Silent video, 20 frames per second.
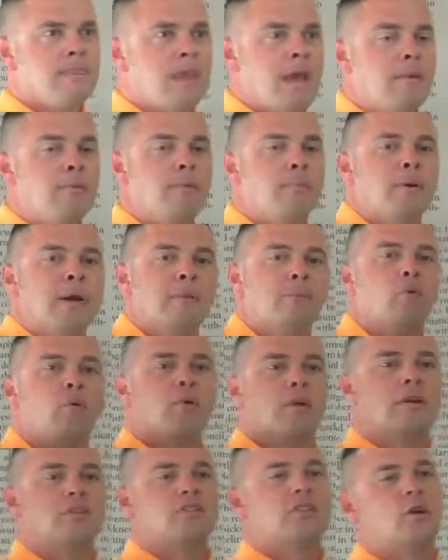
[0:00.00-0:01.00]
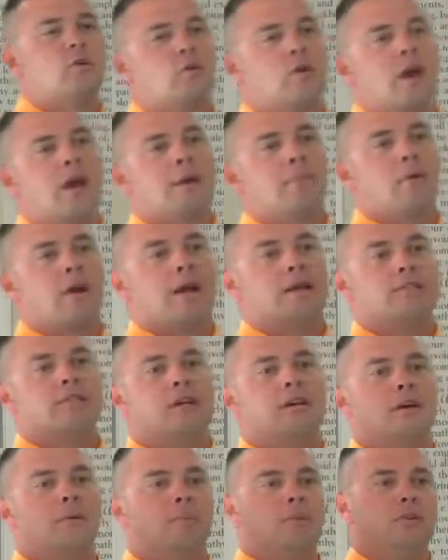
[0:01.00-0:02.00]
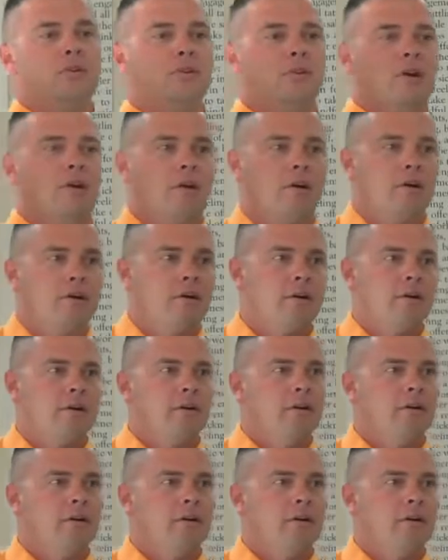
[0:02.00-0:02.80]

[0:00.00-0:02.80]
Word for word: How many people want to sow crabgrass all up in your yard?